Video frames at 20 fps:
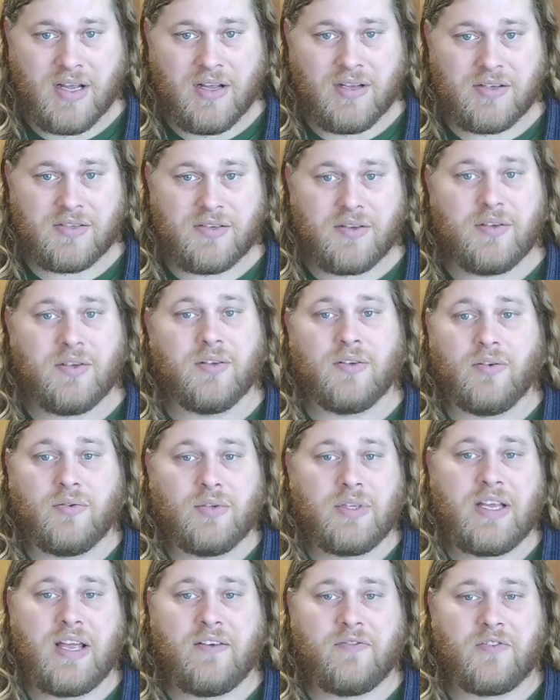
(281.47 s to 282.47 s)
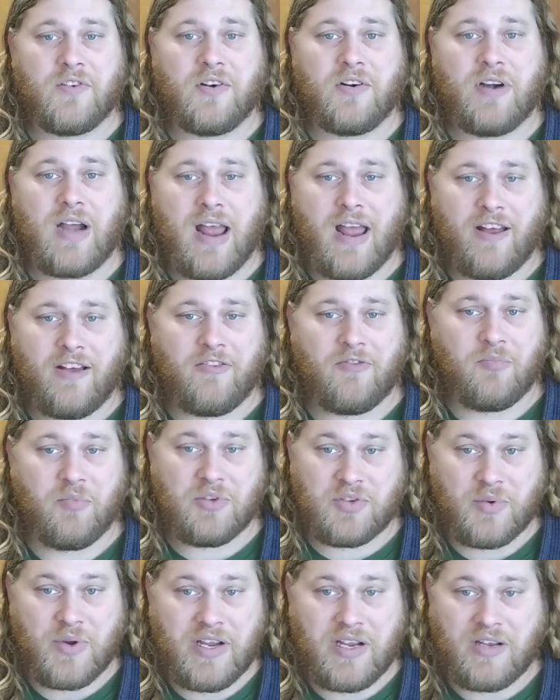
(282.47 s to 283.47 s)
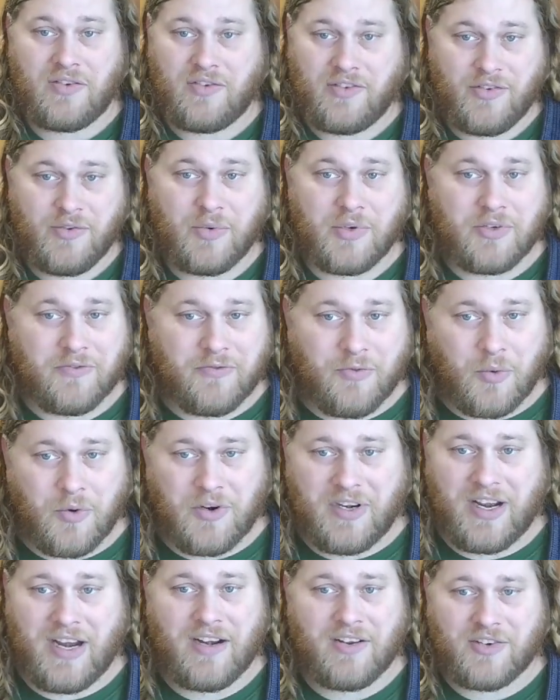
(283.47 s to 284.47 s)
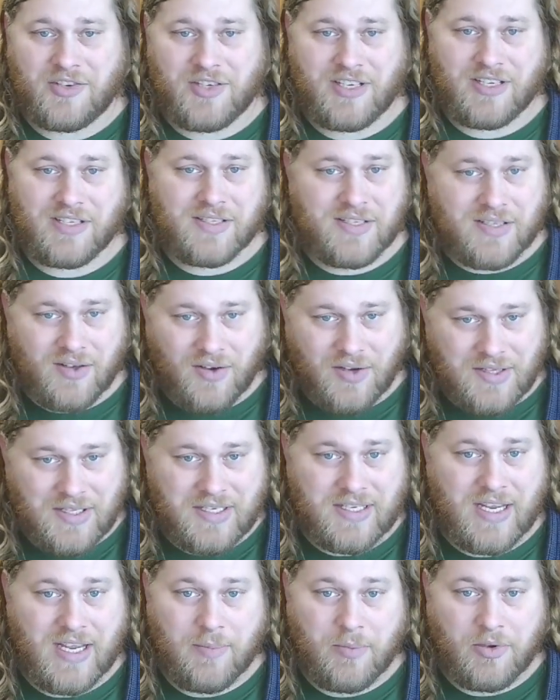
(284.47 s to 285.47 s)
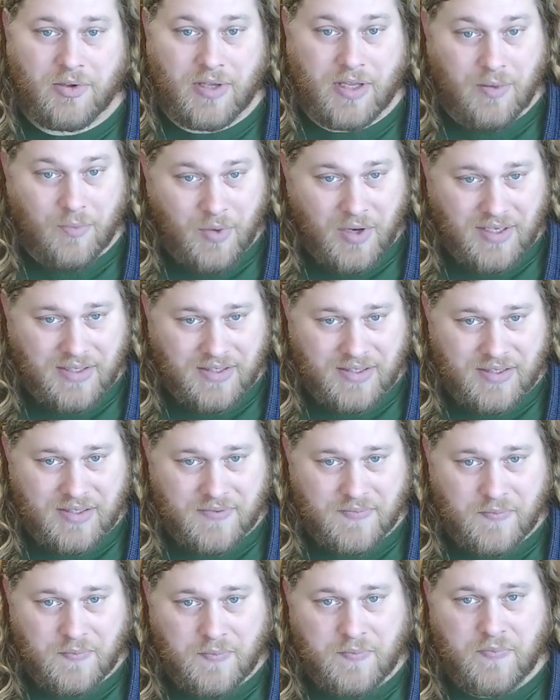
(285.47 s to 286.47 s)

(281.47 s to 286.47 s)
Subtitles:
so you'll only ever have between 2 and 4 data sheets on the table at once.